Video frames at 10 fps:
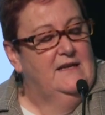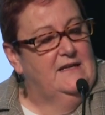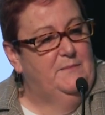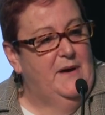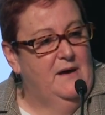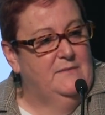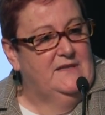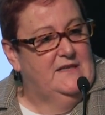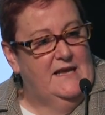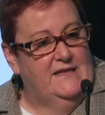a
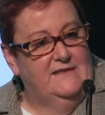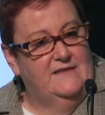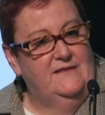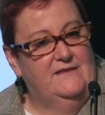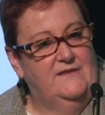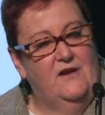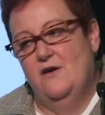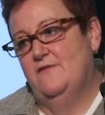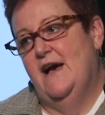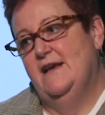department that had existed
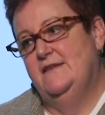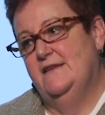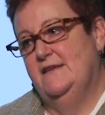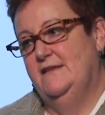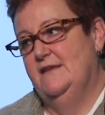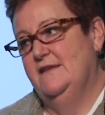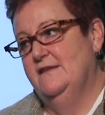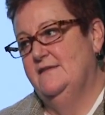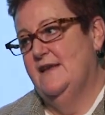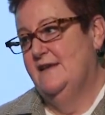over 18
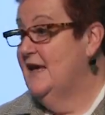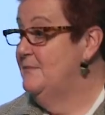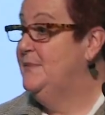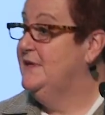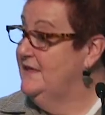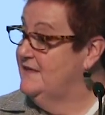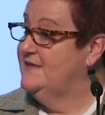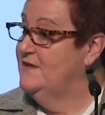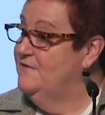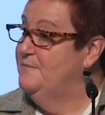years and had been
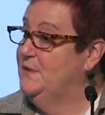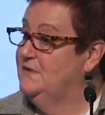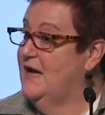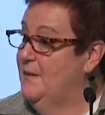itself built